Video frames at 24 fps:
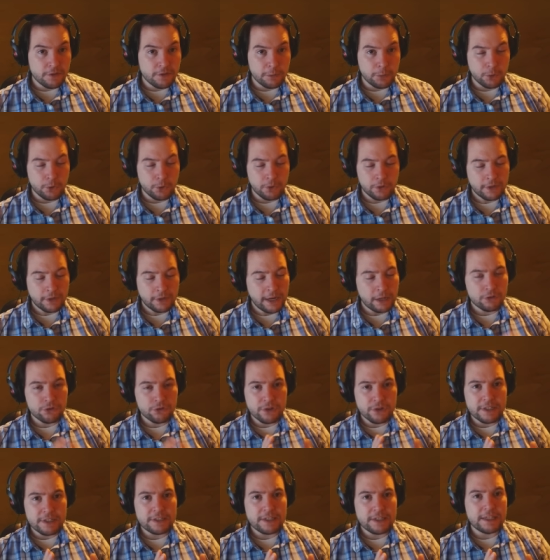board. Now
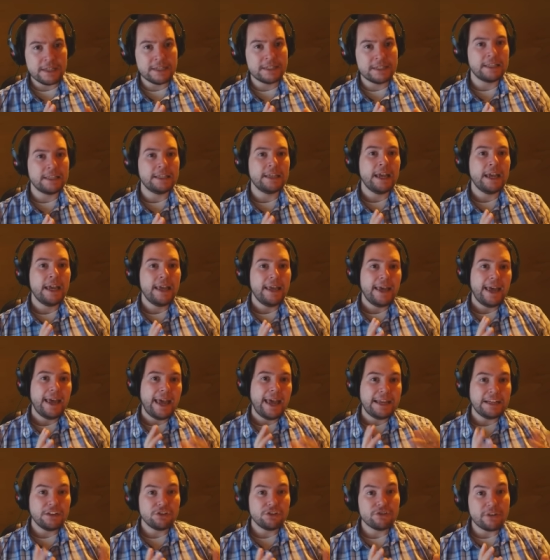Triss is the
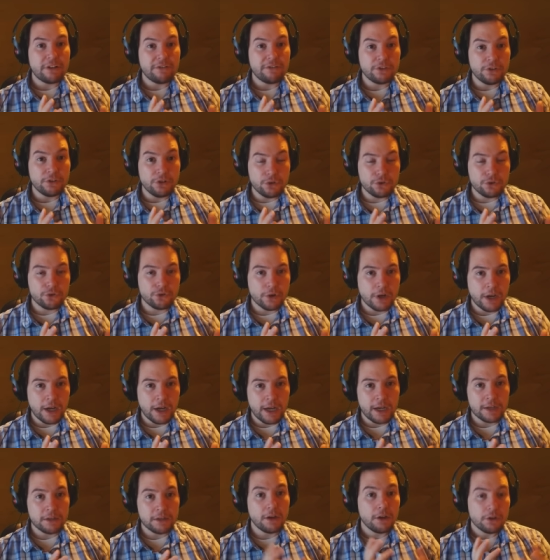8 strength neutral
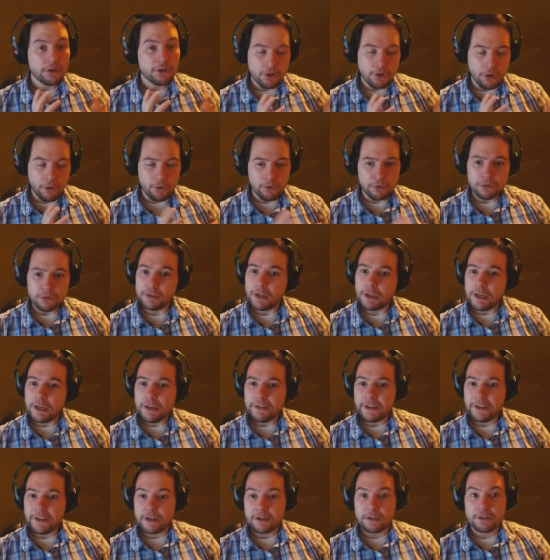card, gold,
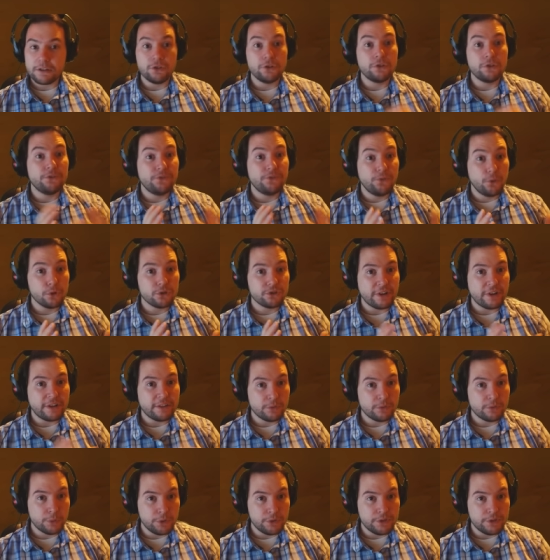that does 4
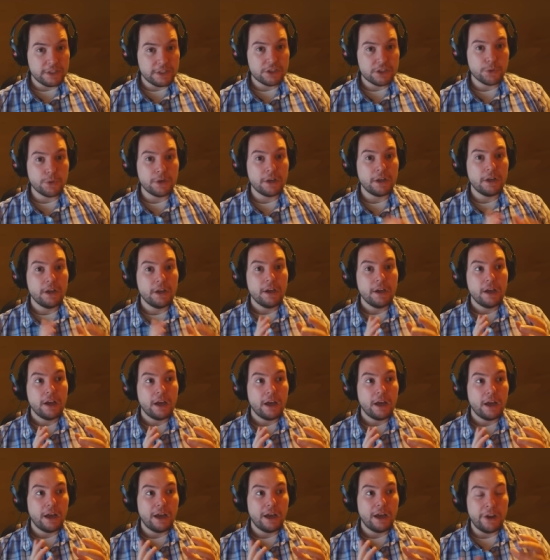strength wounded to a
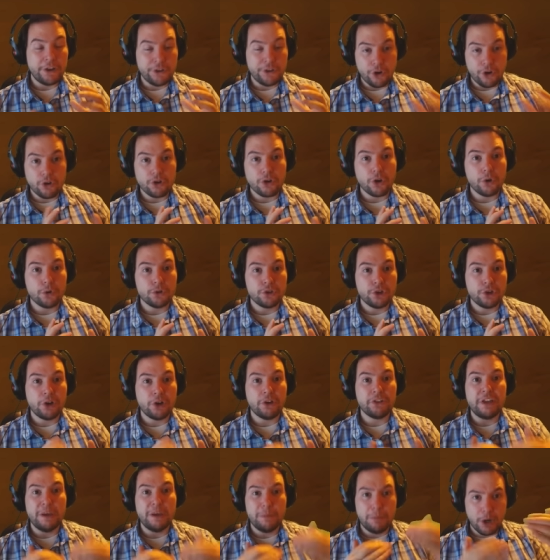non-gold unit
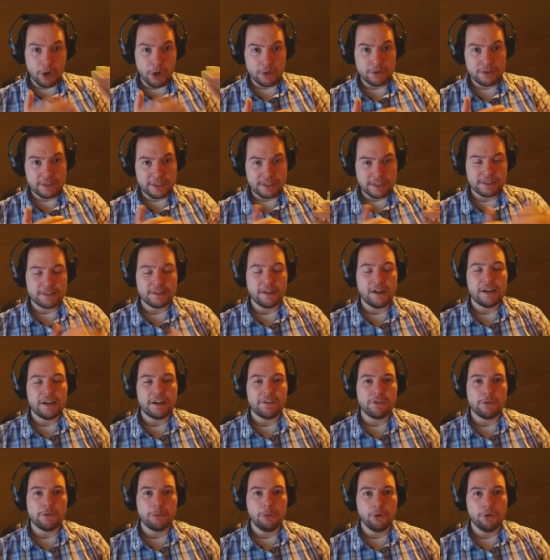on the opposing side
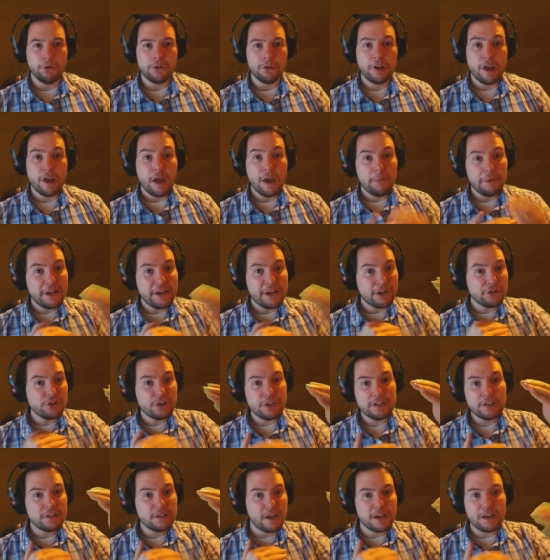of the board, but now she
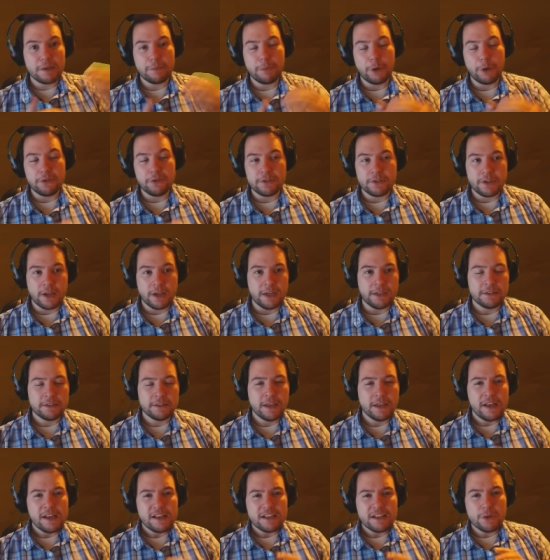can target both sides.
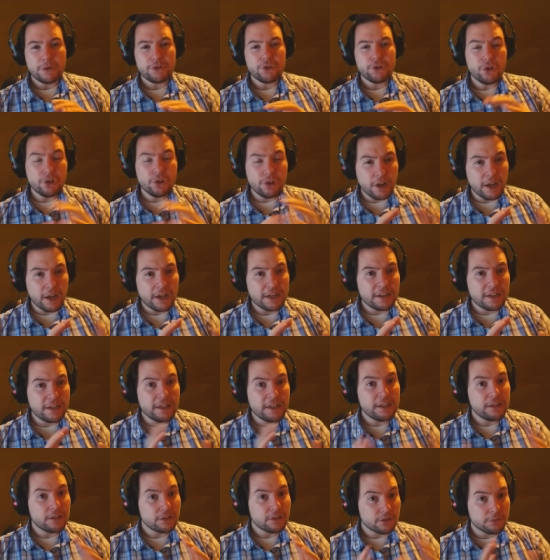So it's
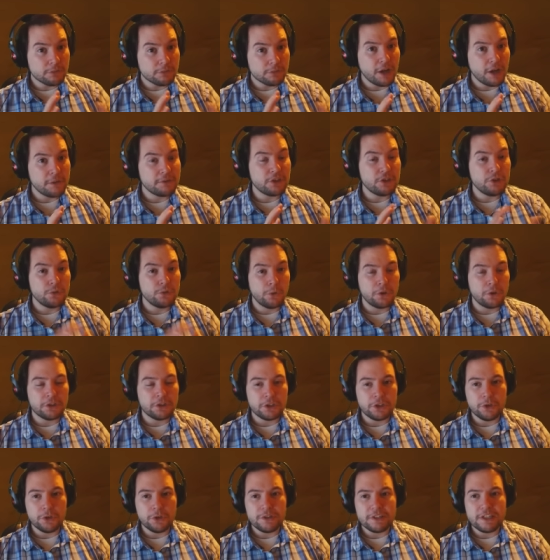unlikely sometimes that you want
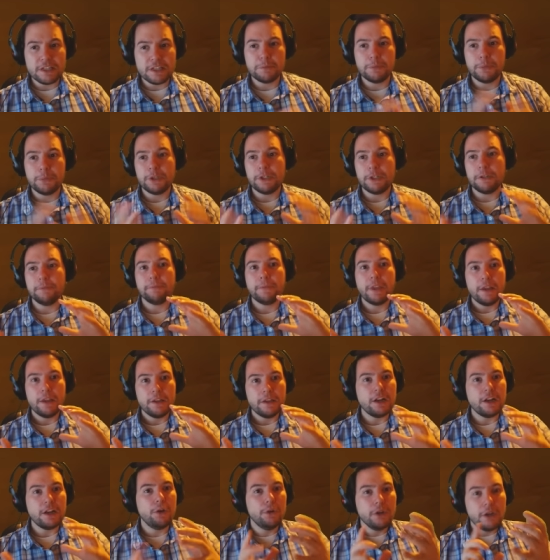to use this, but,
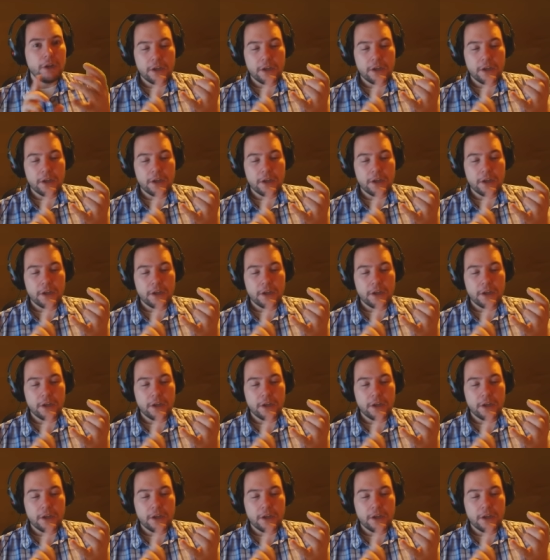you know,